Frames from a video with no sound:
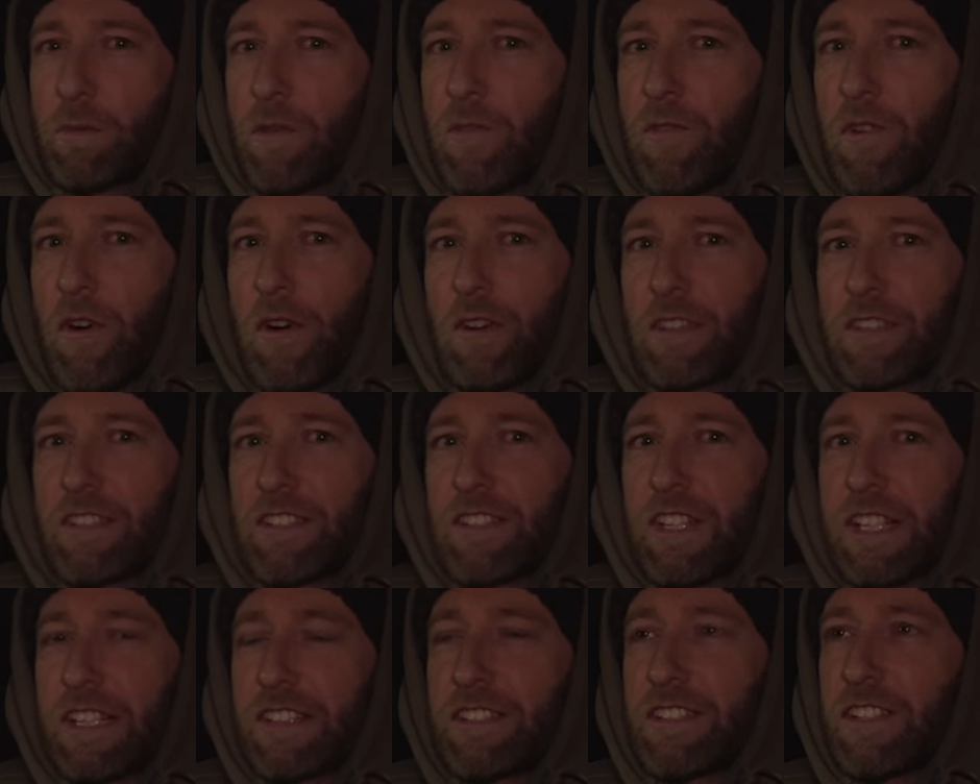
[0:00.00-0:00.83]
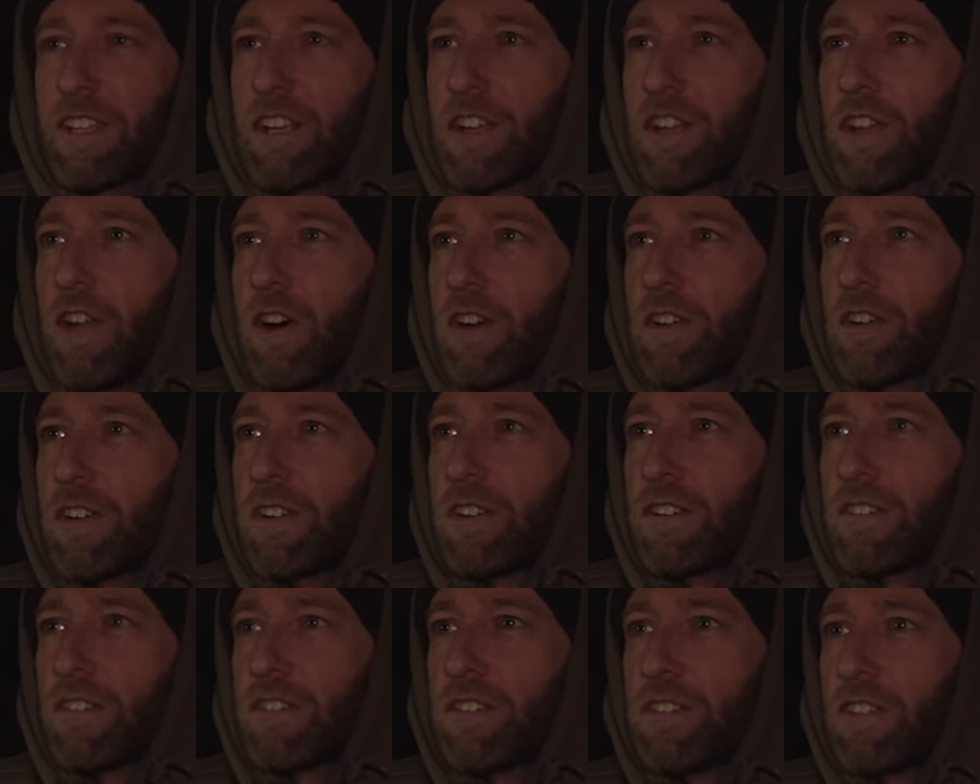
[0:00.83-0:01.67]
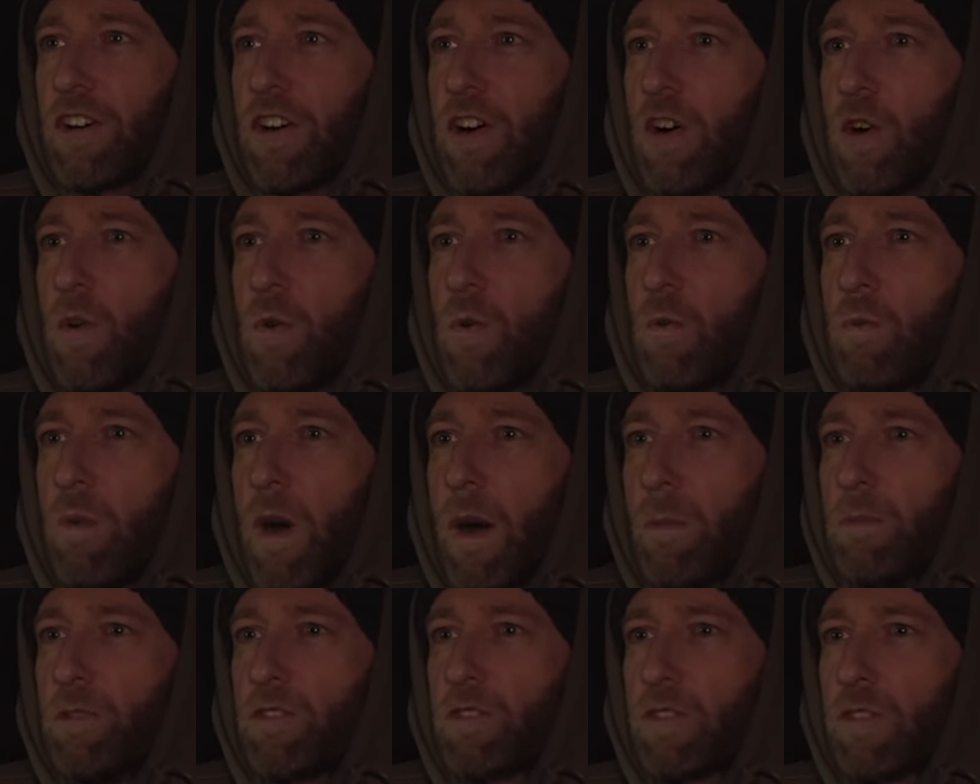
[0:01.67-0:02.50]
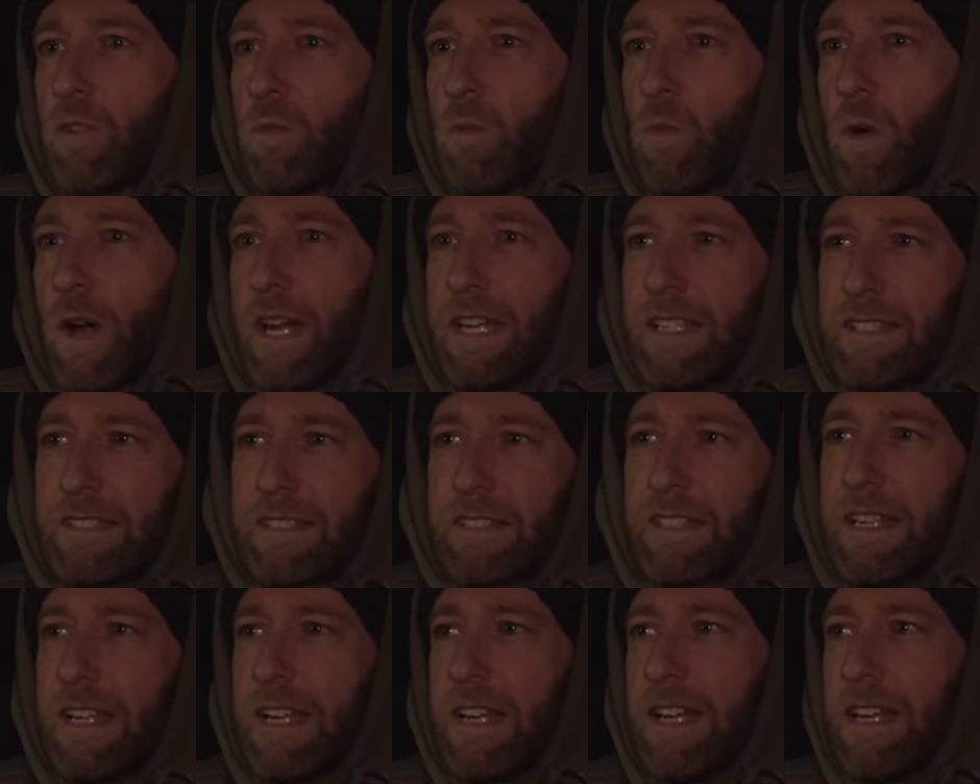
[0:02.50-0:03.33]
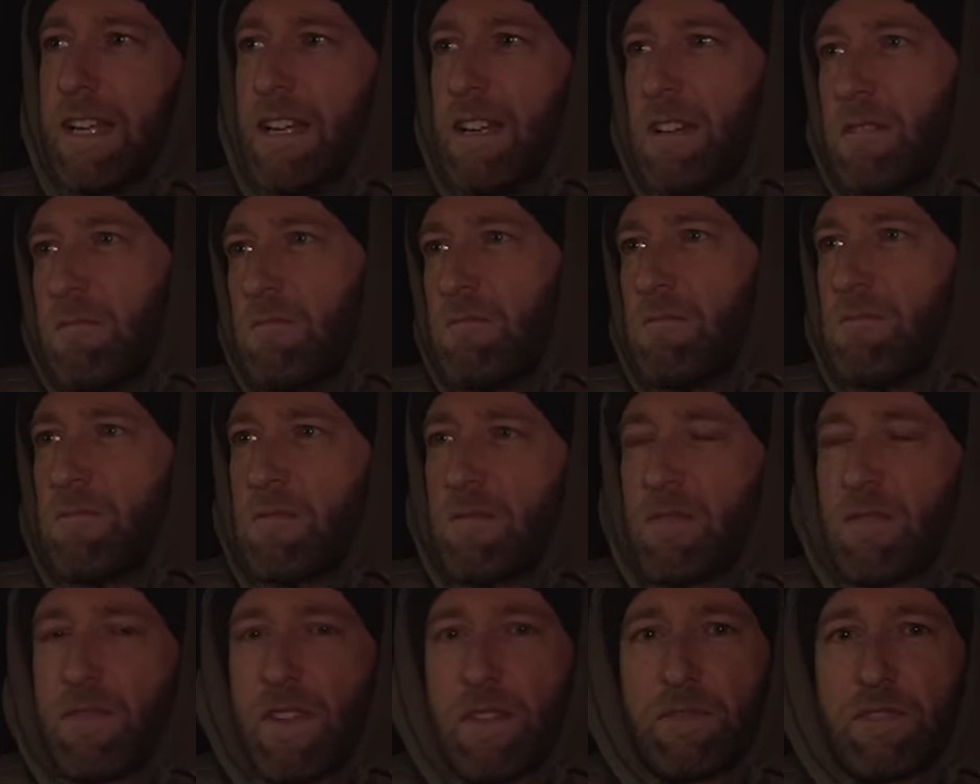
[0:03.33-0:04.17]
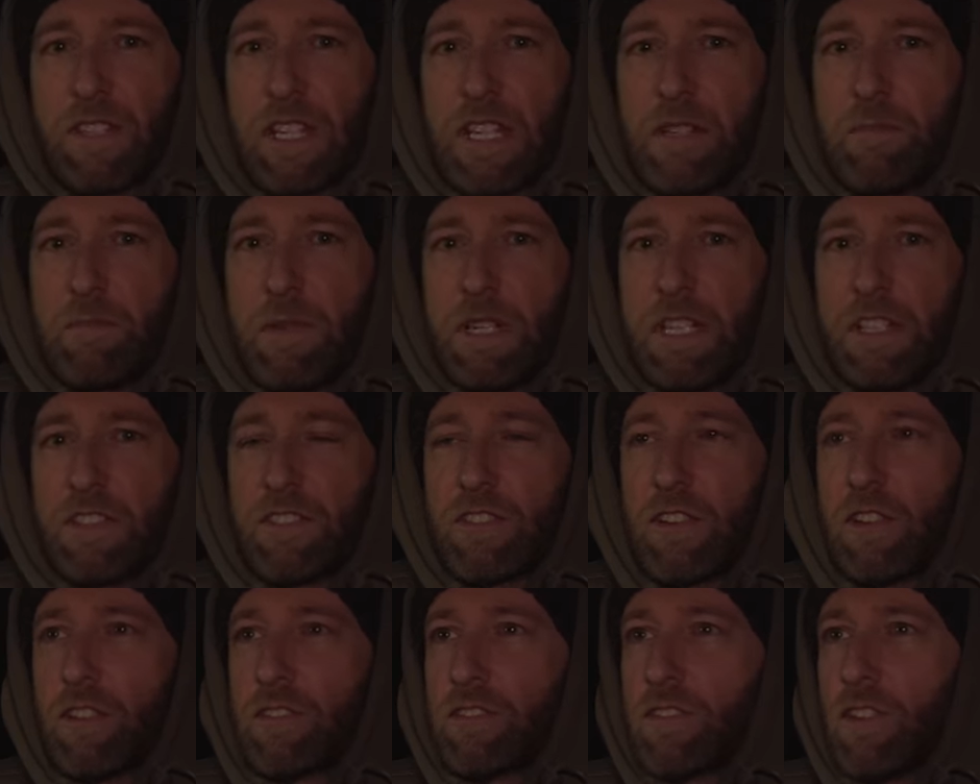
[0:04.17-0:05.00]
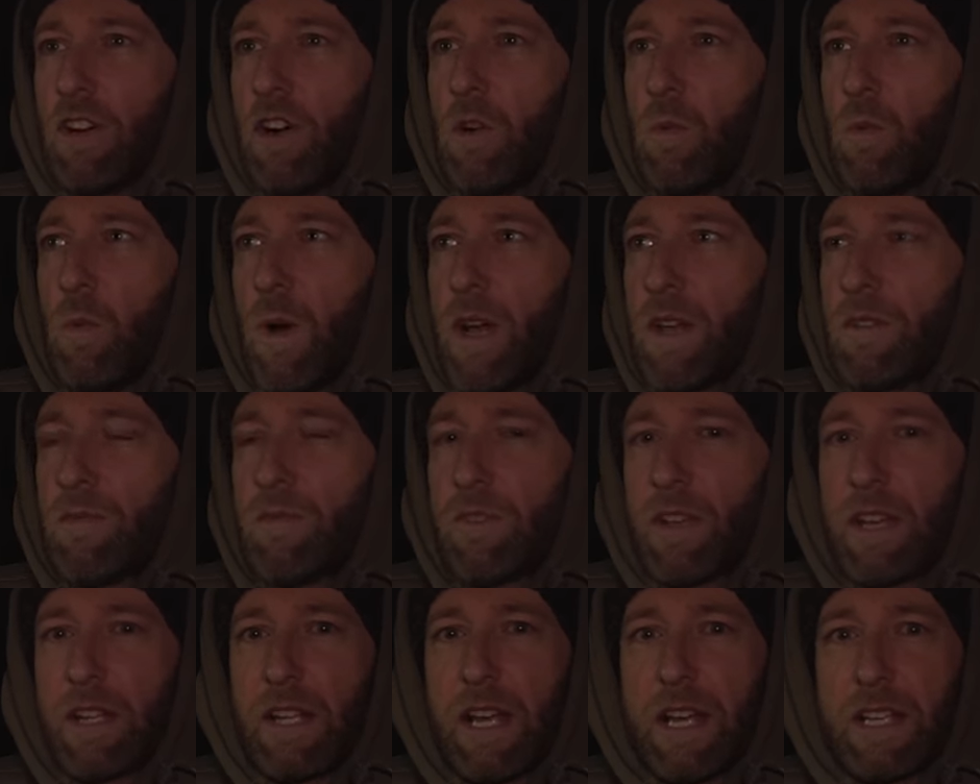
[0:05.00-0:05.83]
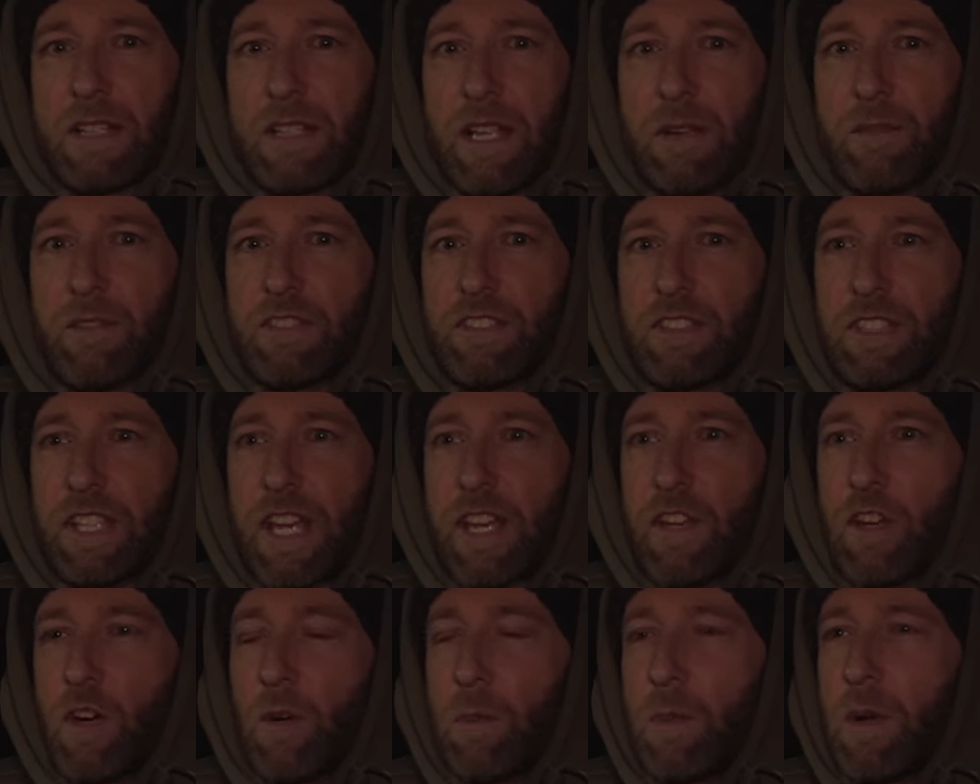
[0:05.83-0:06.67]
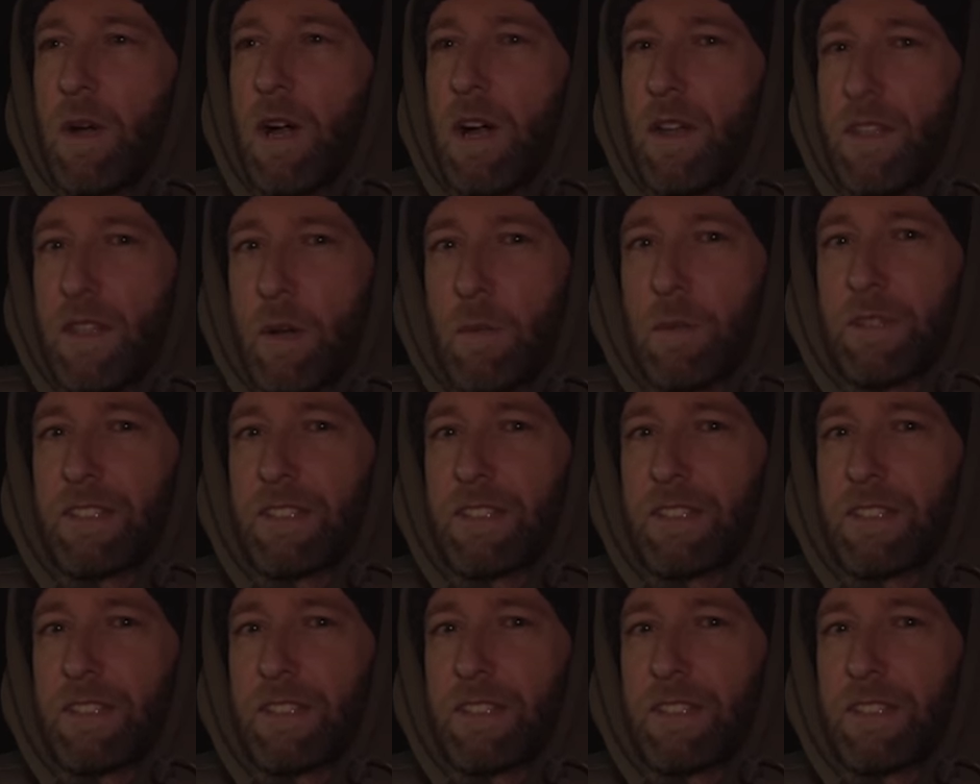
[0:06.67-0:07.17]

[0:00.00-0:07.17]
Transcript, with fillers: before six o'clock. So I'm just gonna wait 15 minutes or so, wait for the light levels to get up, and then we'll